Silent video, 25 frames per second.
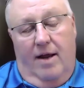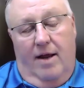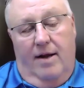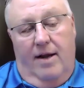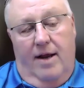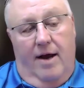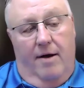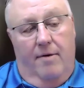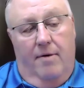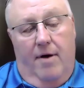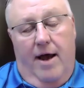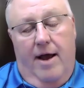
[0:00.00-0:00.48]

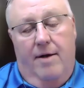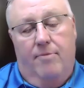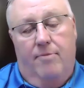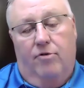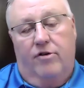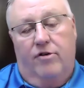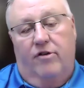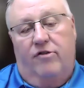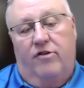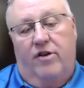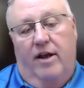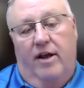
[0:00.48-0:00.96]
I
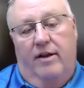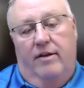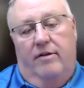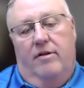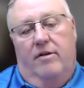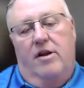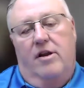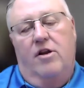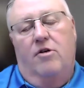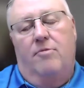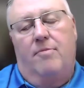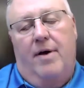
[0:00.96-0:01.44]
will just
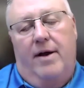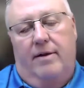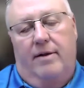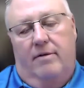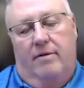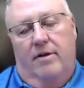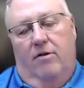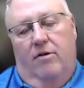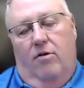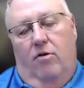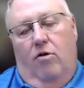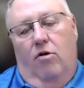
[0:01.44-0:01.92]
say,
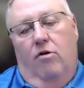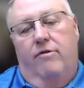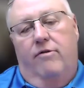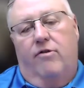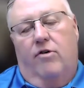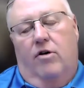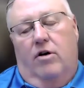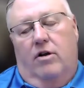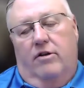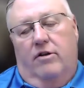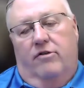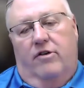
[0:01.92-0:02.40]
my
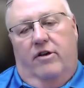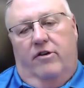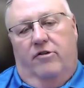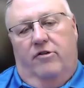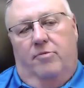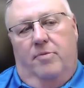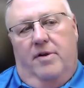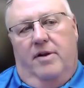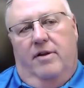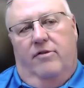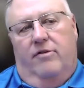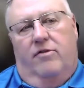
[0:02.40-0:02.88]
overall
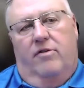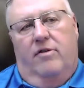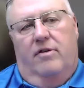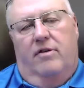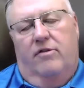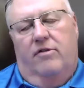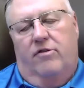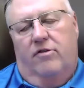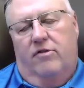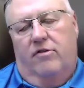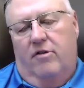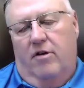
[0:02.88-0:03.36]
assessment is
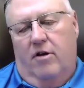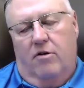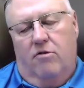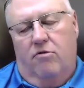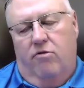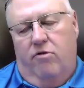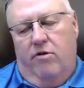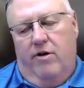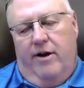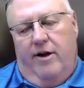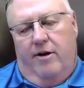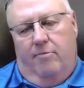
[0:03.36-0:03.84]
that this is an
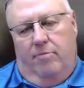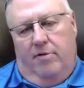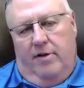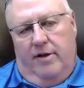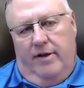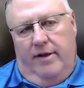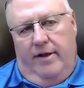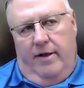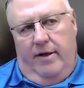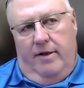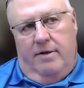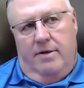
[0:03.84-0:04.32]

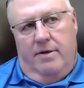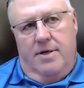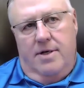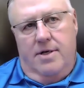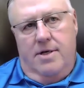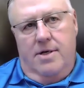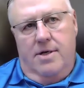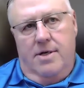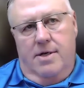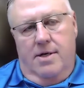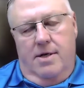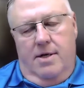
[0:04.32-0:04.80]
incredibly
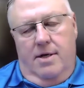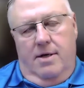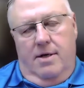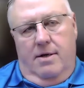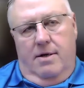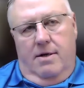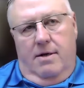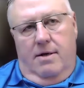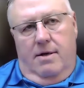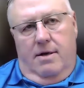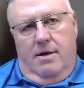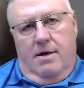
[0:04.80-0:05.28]

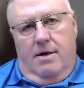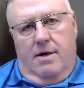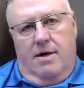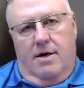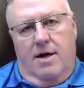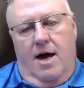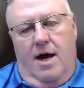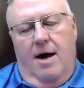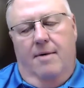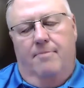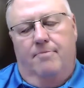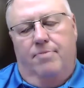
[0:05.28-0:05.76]

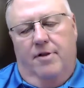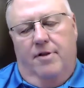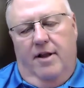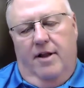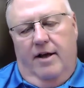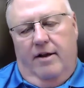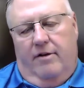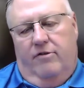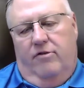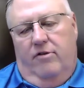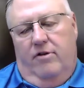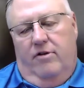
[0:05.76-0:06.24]

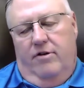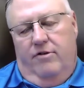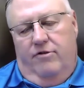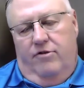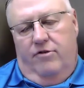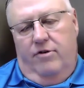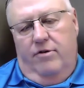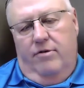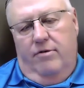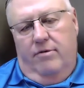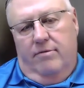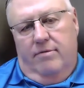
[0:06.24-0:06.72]
complex
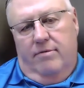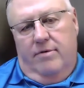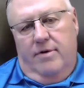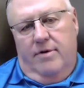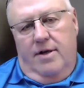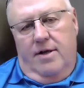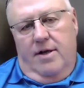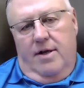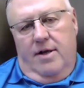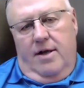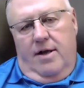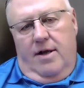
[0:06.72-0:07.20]
issue.
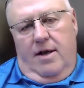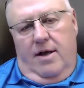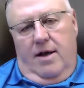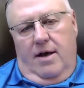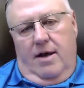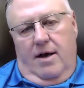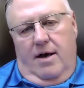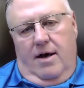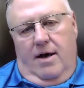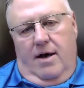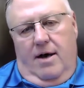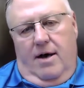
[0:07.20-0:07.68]

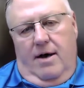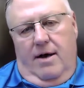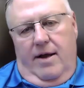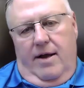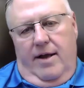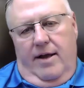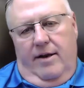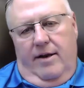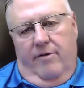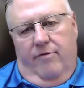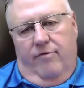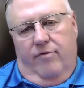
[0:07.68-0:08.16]

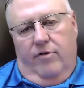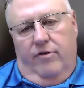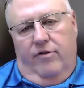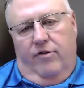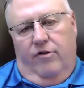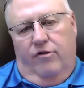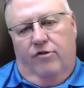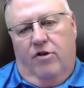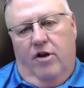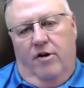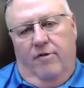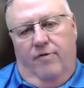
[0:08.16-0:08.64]
And if we're
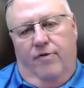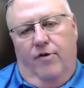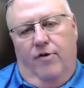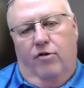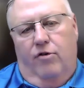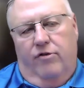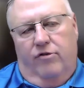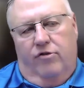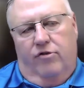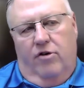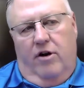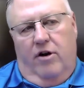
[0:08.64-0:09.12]
just going to
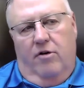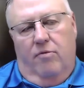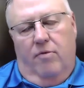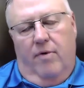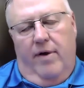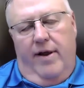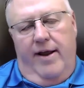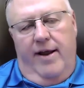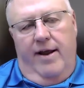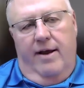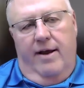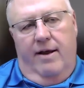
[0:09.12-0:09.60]
focus on
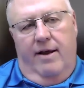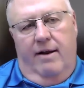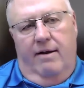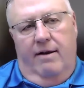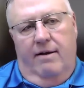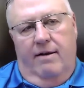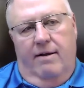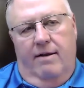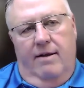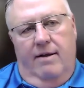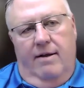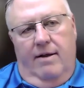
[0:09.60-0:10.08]

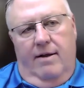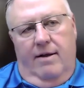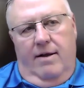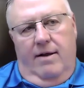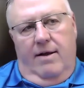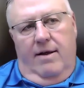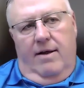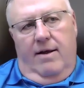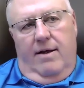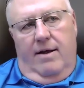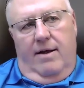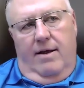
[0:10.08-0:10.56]
Iran,
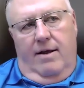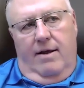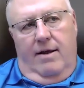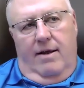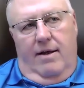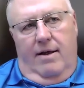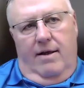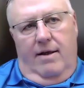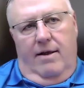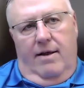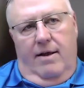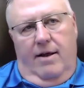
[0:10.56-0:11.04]

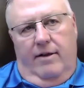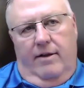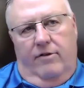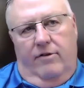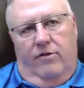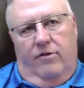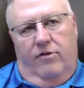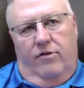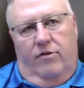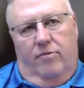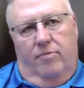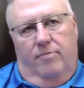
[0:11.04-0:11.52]

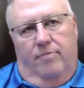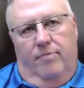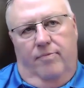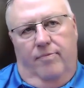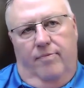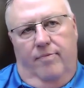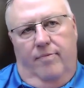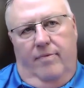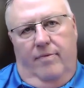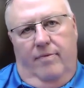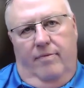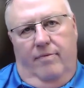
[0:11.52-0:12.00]
it's
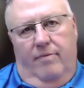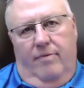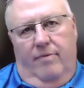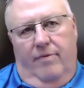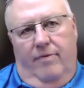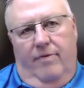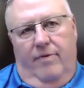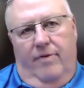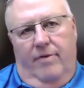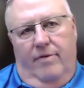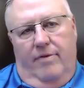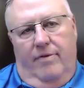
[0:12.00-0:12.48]

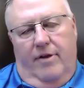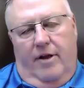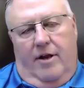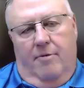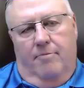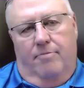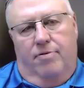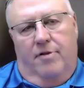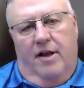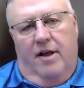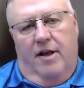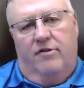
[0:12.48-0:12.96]
the
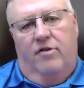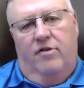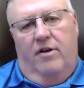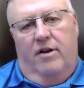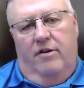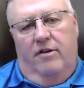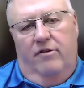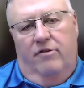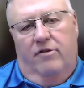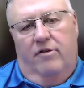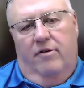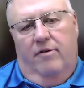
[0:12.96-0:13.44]

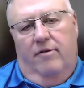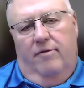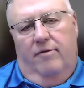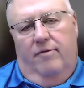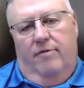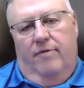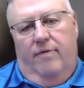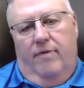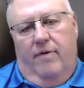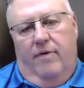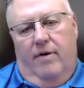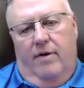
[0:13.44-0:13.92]
complexities
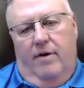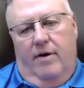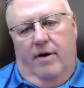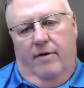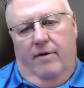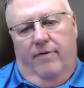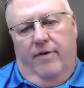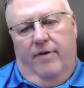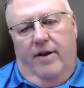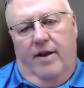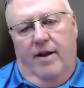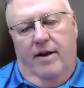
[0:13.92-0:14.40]

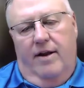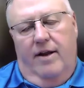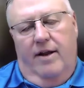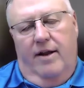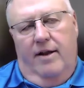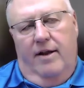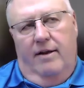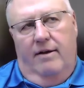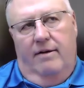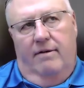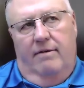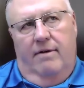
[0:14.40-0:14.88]
of
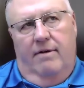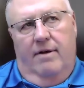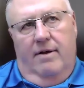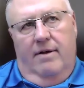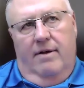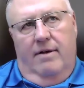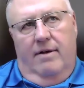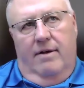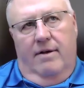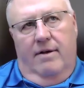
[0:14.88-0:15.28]
getting